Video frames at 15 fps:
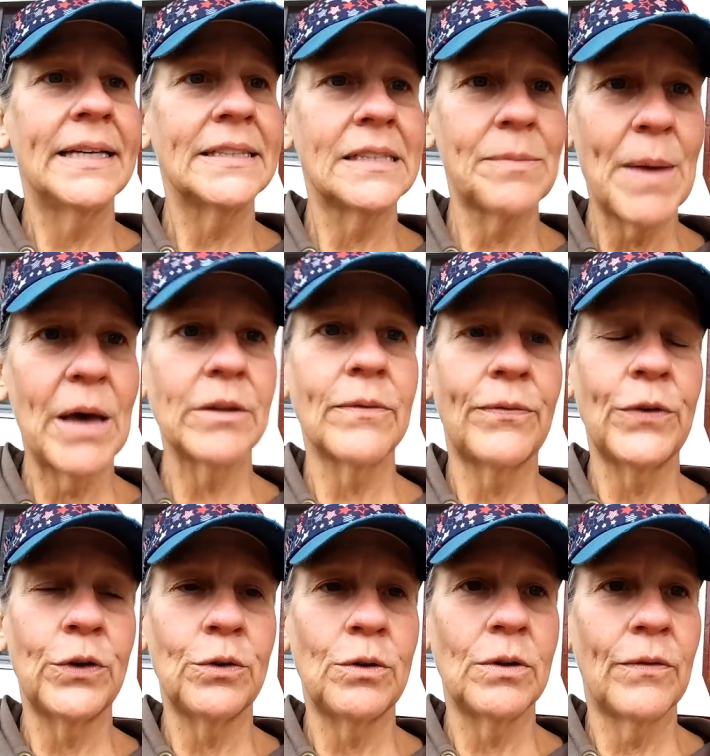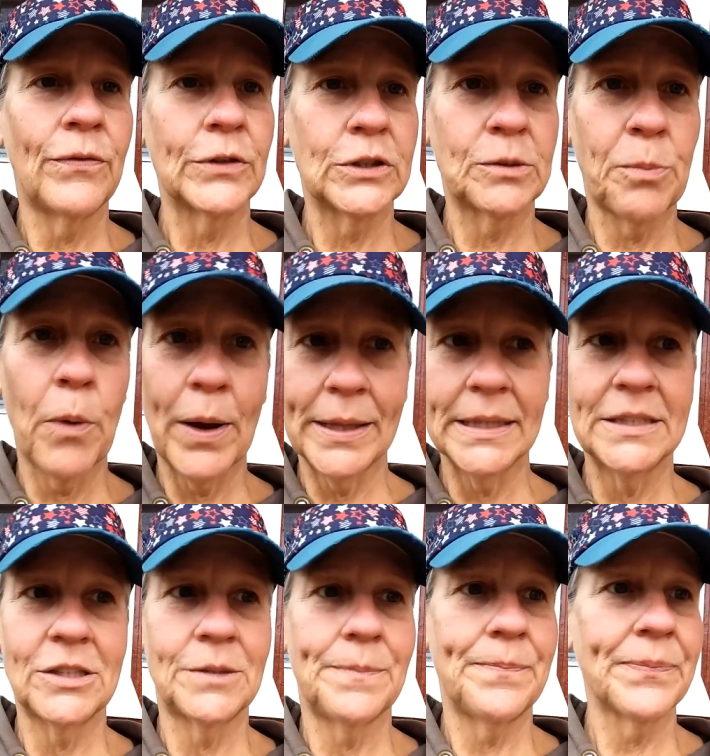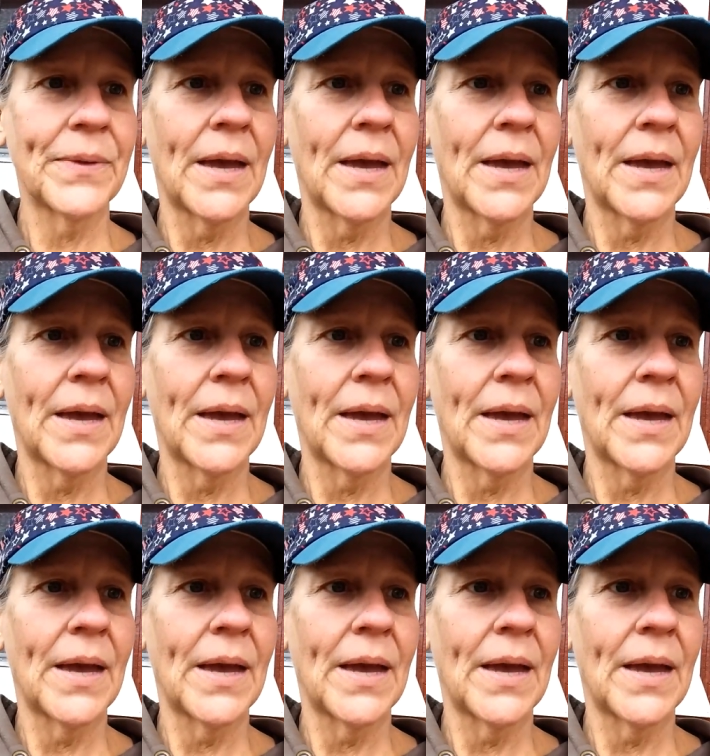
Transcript: Smell the food for spoilage.